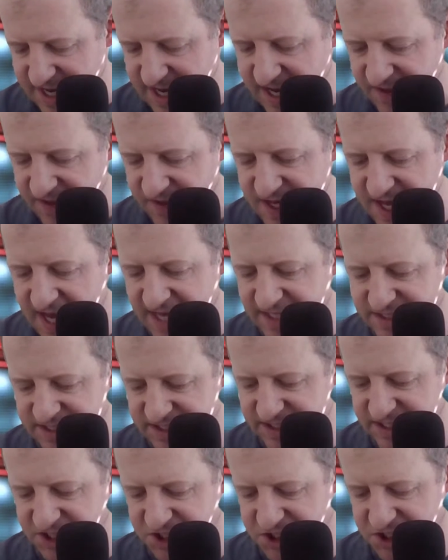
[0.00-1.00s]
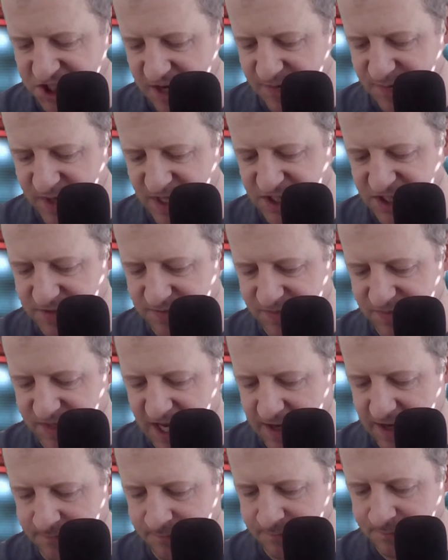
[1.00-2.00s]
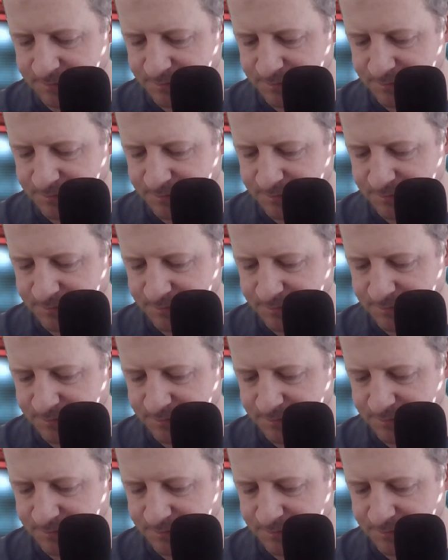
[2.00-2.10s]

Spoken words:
the SEC championship game